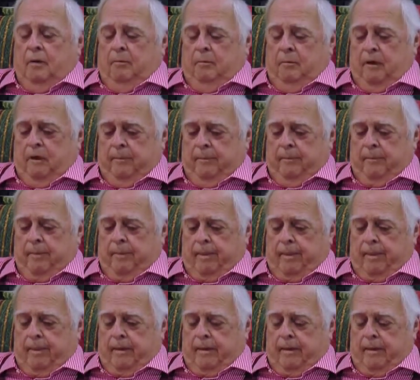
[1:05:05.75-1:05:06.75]
But
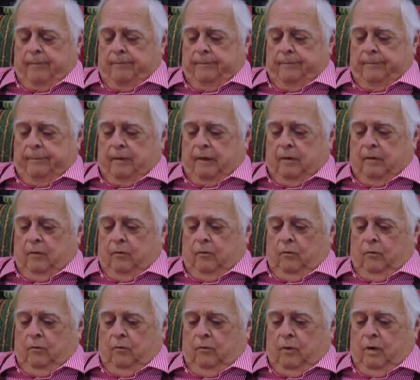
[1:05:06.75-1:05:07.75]

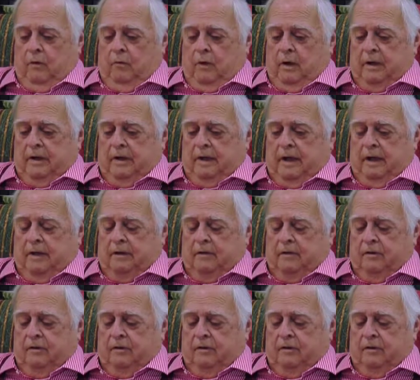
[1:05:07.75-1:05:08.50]
we went down